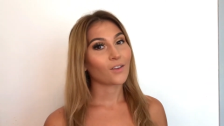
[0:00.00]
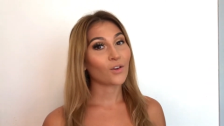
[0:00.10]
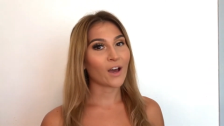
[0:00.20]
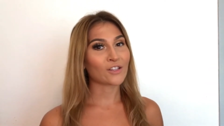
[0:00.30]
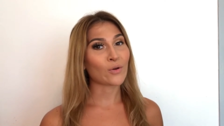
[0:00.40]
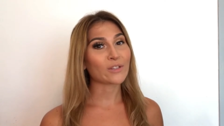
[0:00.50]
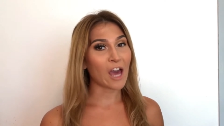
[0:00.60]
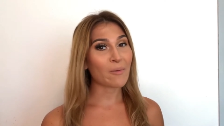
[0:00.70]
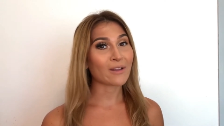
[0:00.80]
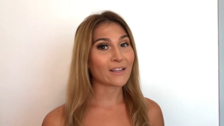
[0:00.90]
You guys know what
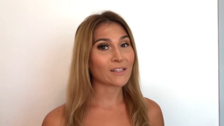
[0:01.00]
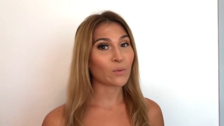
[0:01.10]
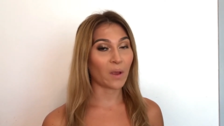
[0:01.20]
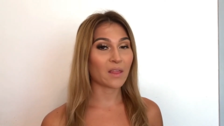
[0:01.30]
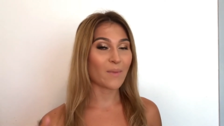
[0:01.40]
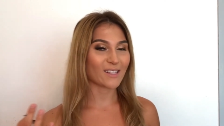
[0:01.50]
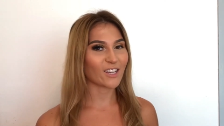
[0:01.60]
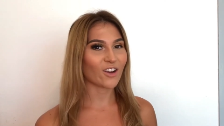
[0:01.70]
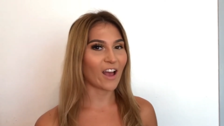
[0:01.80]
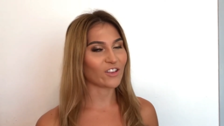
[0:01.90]
time it is when the
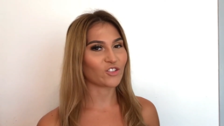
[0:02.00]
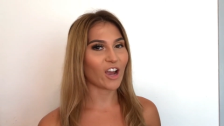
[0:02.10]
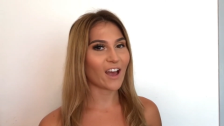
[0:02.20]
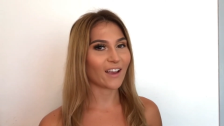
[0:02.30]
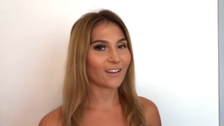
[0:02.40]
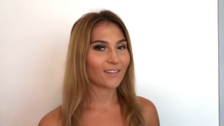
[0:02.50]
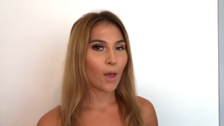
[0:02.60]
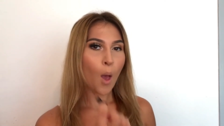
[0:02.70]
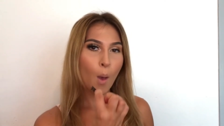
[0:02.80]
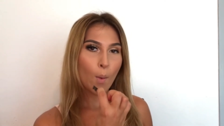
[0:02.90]
mascara has dried.
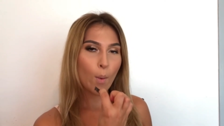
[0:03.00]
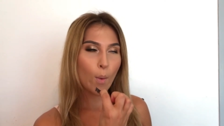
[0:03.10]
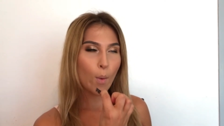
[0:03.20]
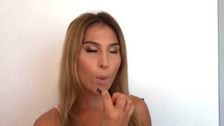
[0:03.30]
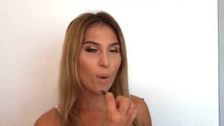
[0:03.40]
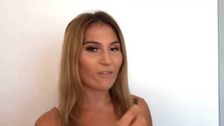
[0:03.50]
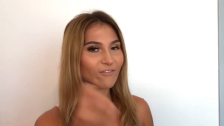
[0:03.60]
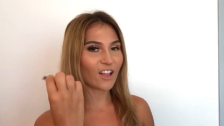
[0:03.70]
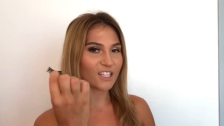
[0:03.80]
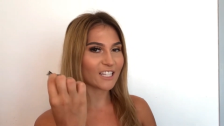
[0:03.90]

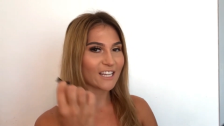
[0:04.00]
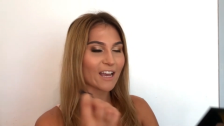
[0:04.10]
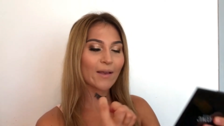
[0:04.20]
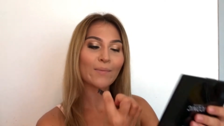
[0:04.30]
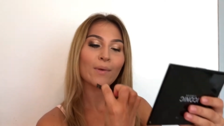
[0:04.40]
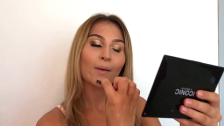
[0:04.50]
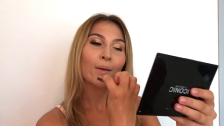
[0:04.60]
Falsy time.